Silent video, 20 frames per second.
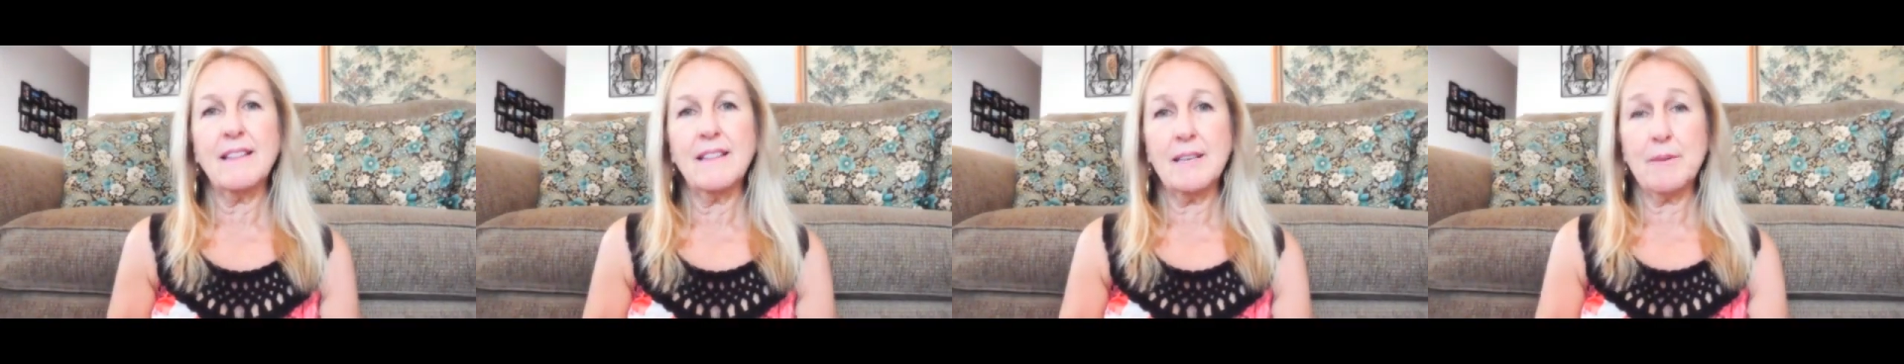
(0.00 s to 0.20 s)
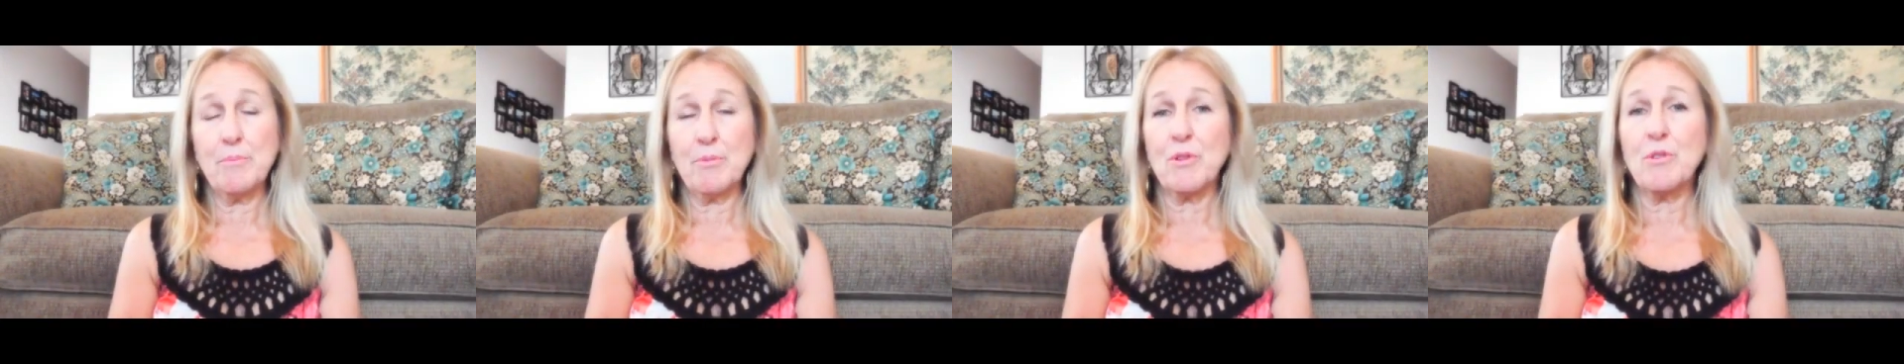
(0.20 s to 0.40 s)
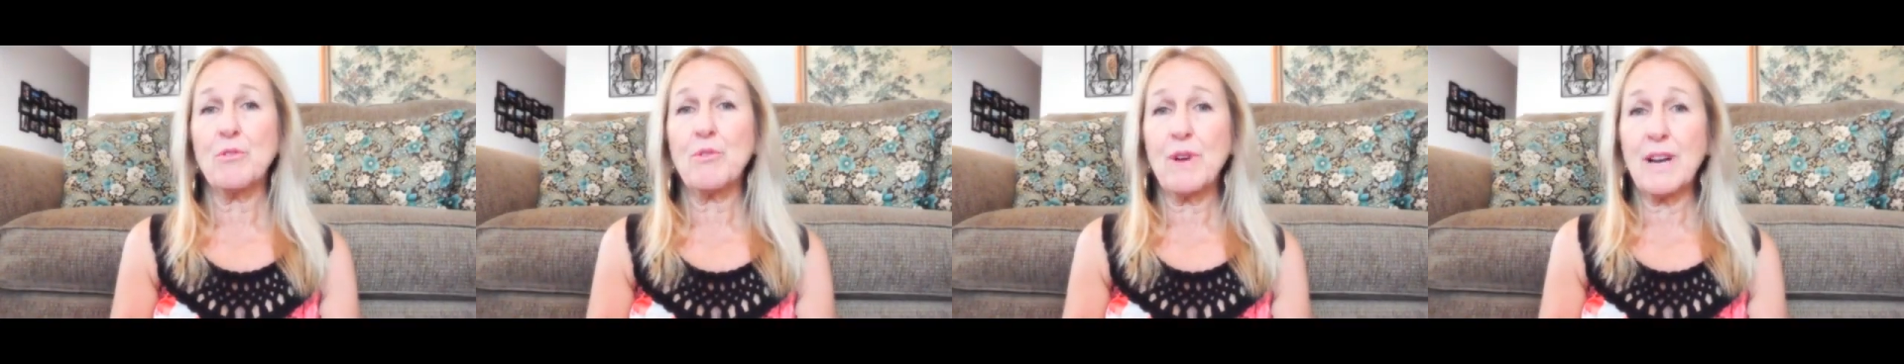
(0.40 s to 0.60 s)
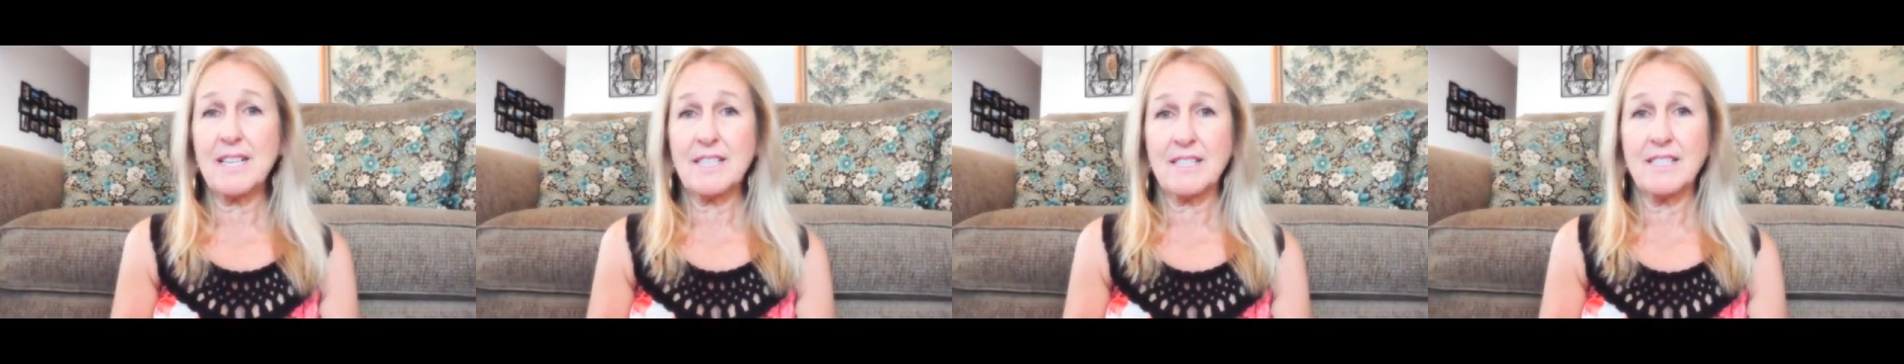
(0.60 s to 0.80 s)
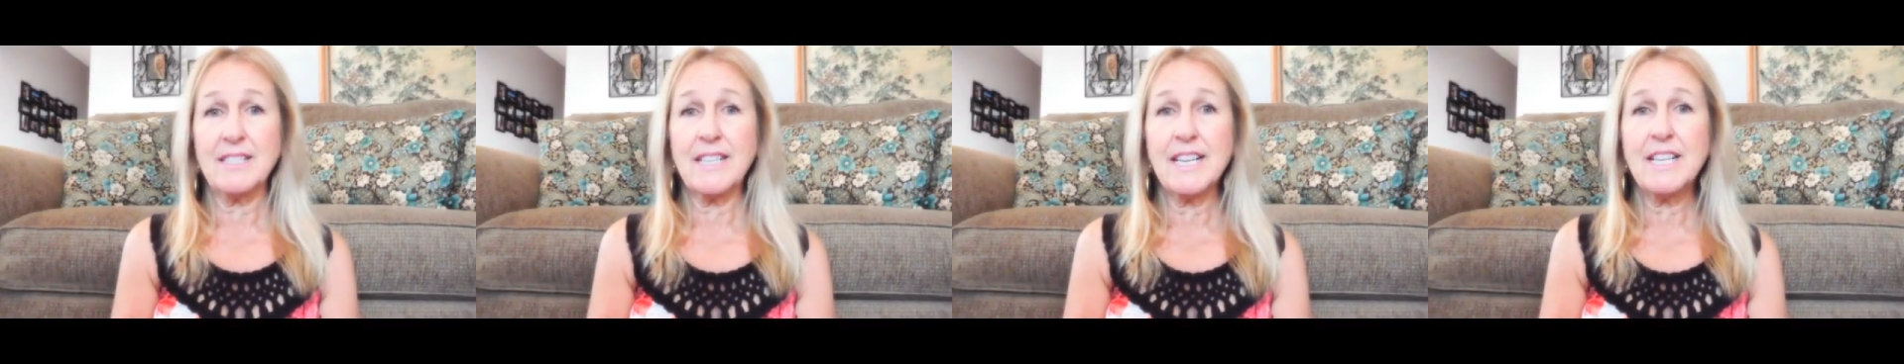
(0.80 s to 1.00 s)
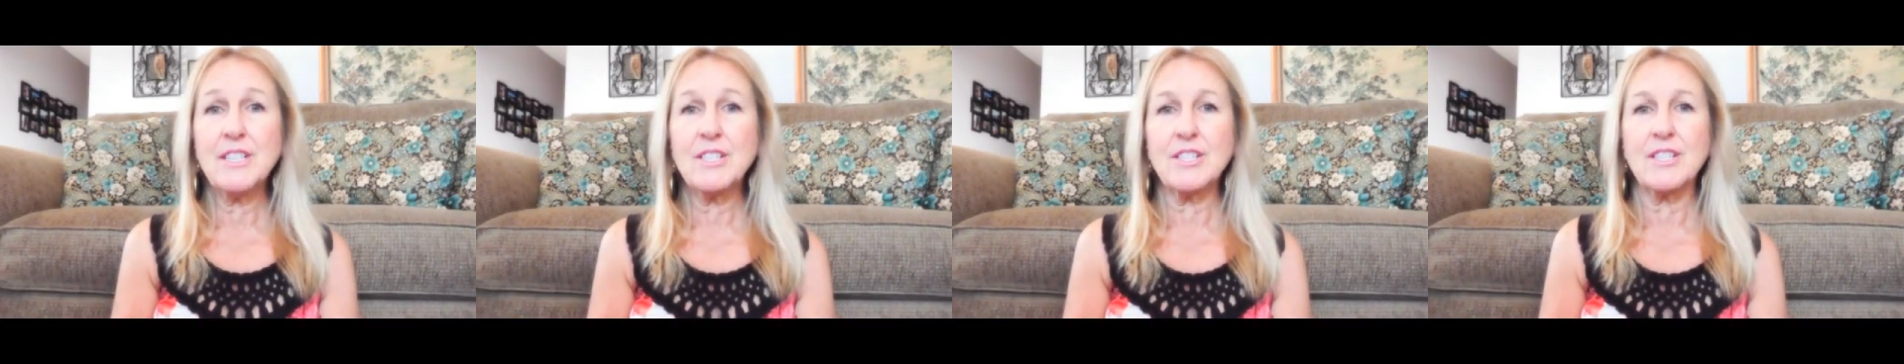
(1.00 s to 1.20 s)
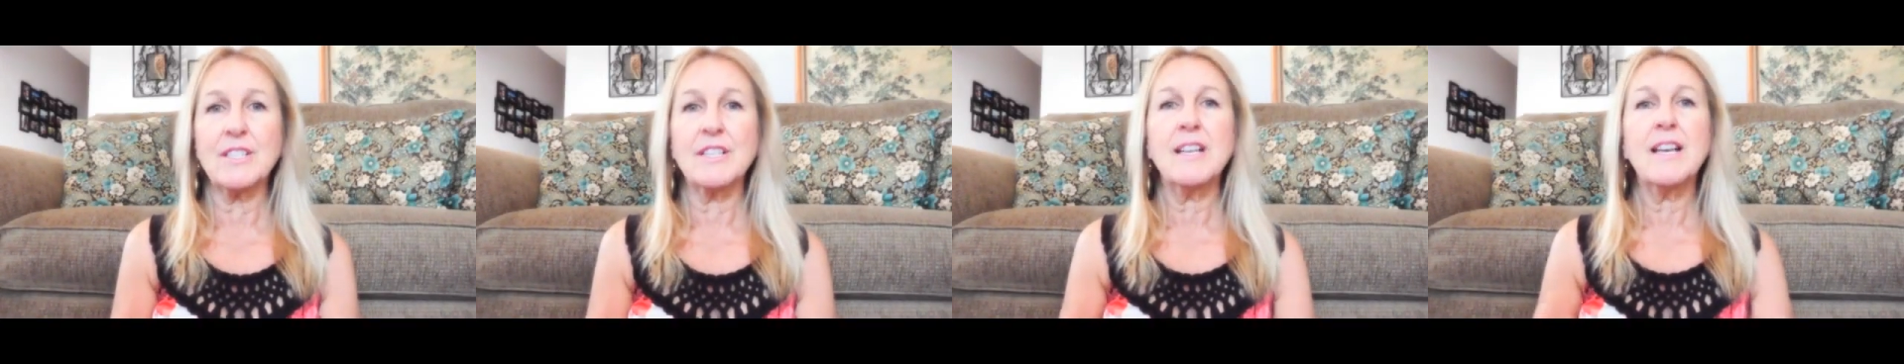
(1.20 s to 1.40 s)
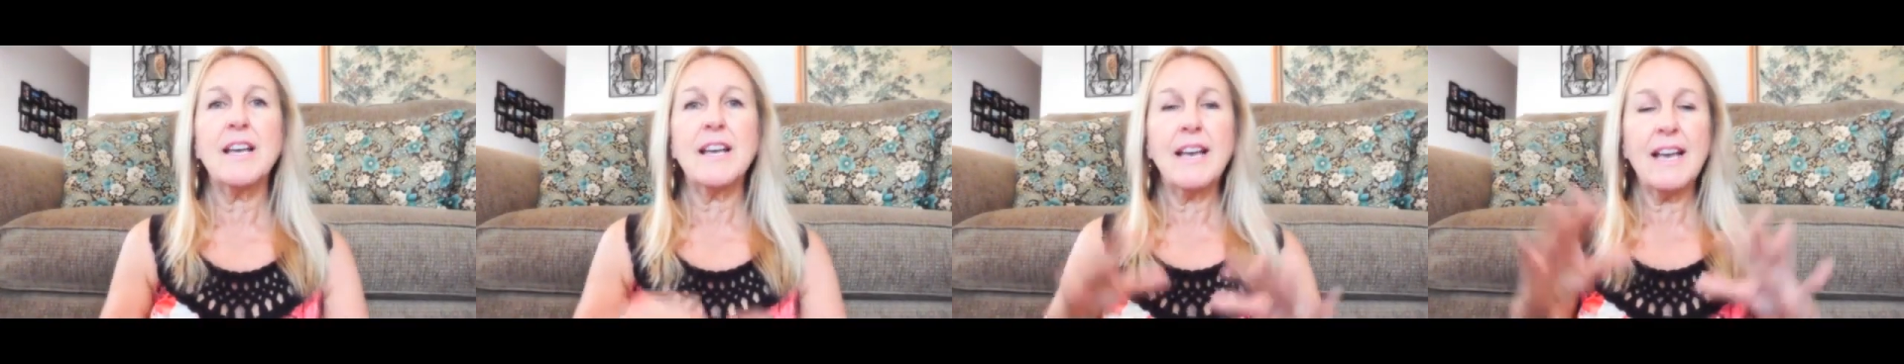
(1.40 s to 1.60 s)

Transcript: the procrastination,